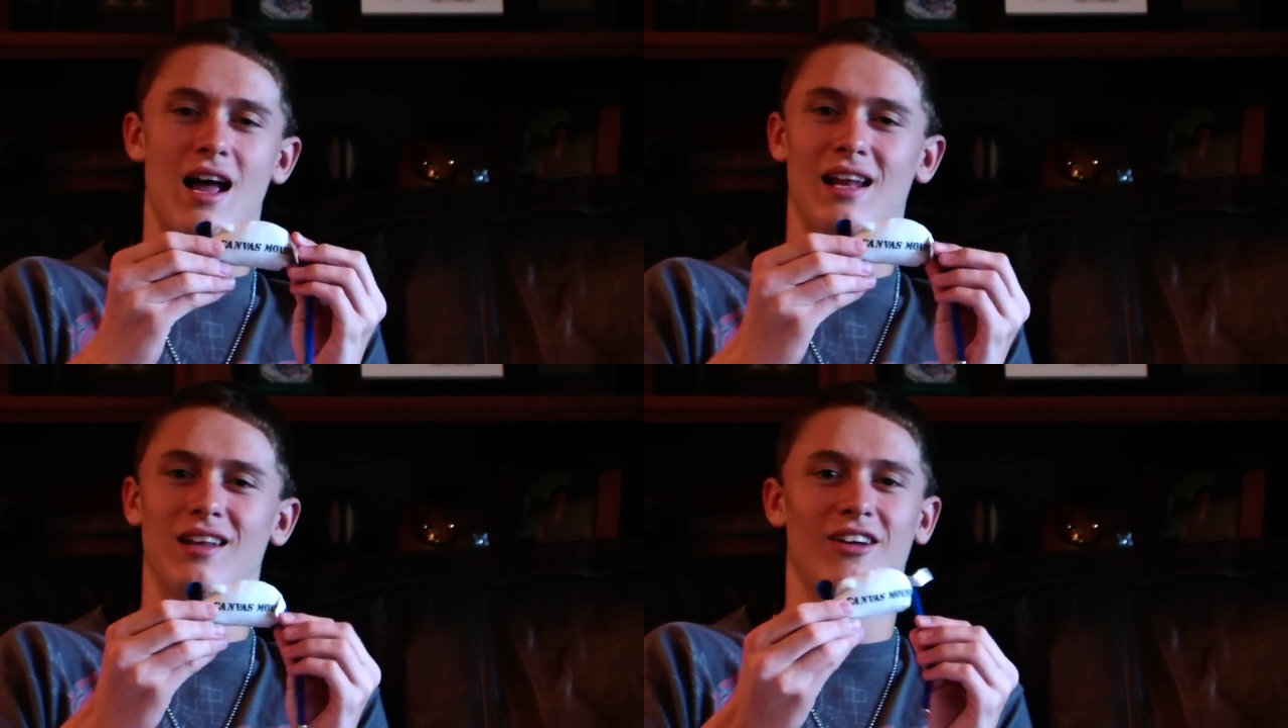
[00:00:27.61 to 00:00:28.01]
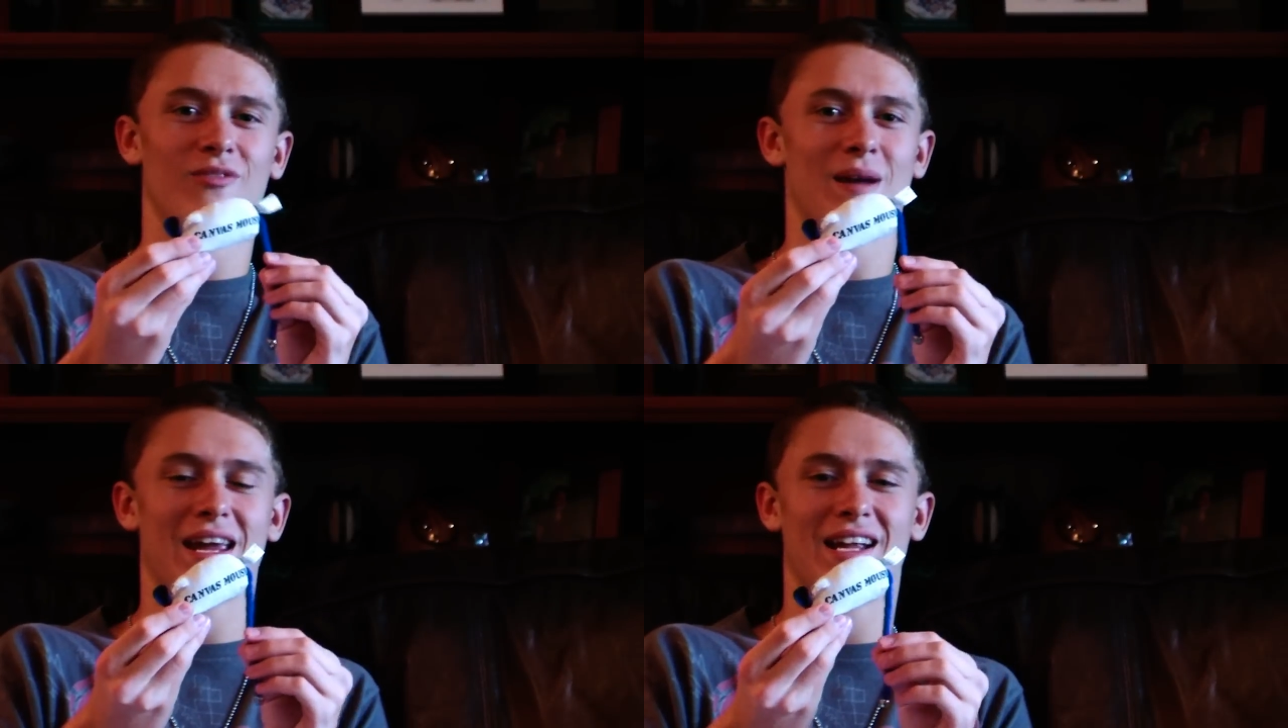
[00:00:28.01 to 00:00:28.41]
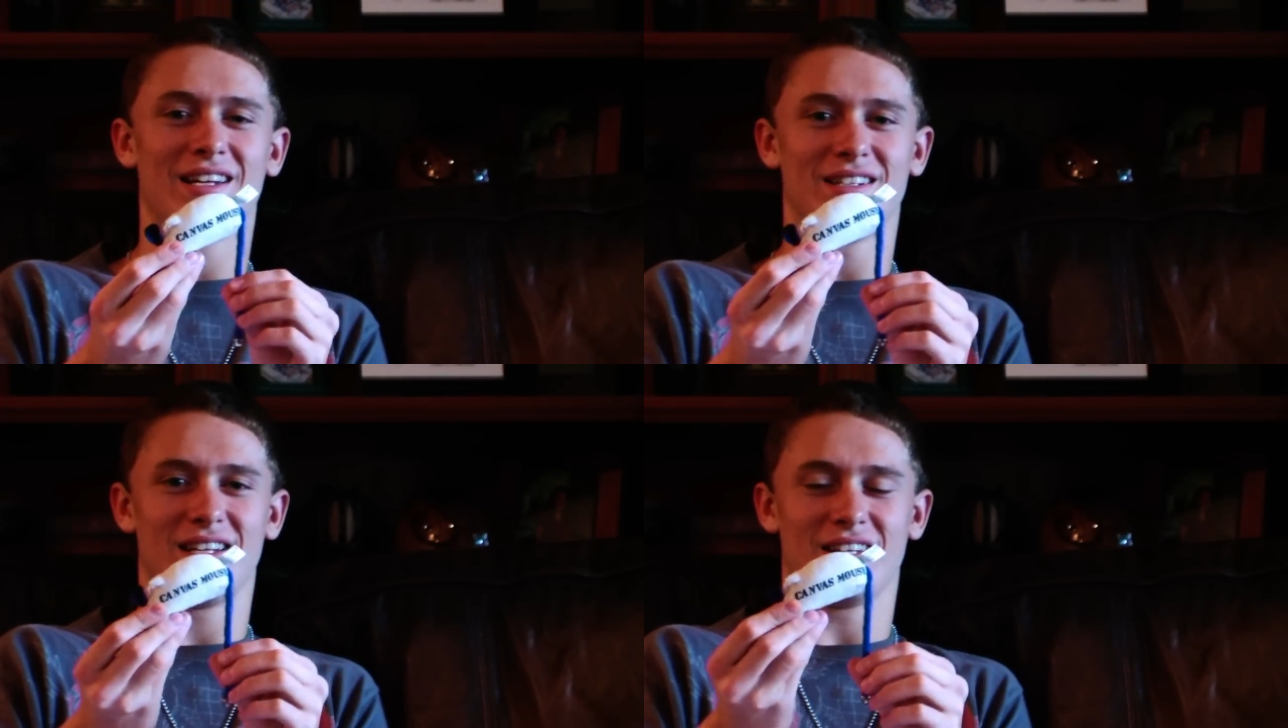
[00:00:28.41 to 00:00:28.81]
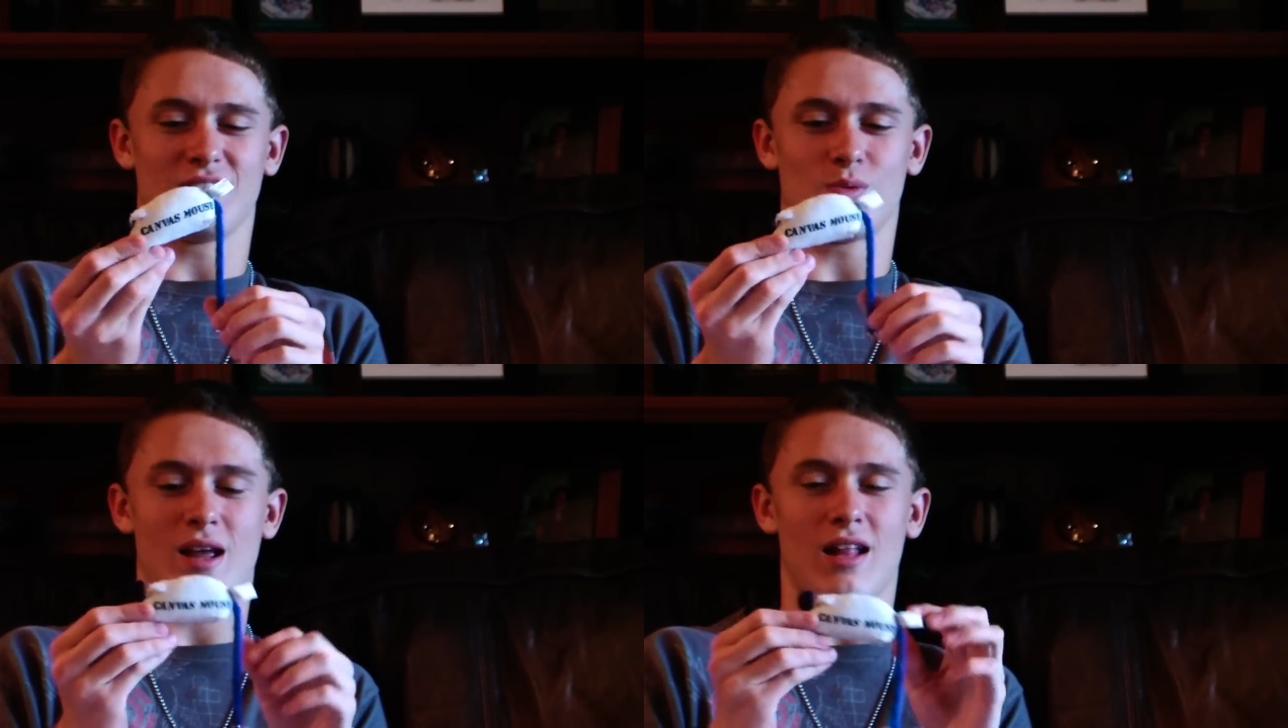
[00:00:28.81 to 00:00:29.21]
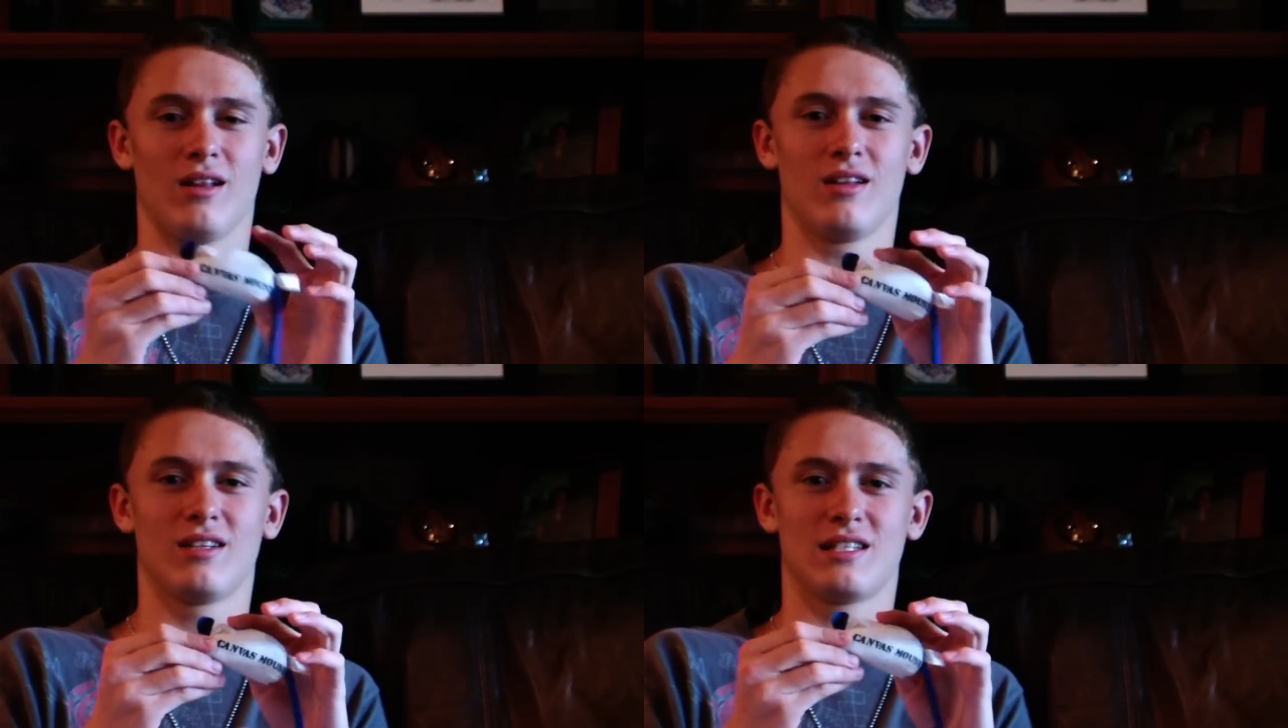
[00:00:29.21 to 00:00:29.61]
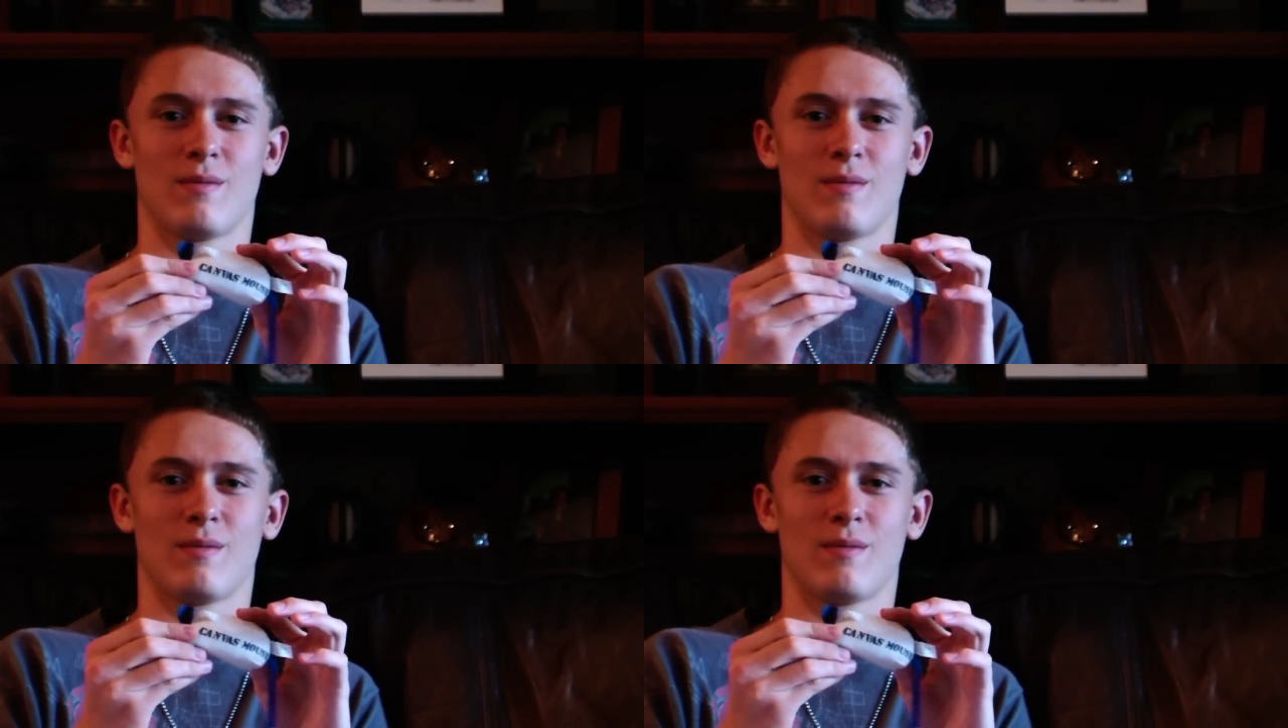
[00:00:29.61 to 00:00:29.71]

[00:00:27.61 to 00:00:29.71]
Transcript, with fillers: I love my ADD as well.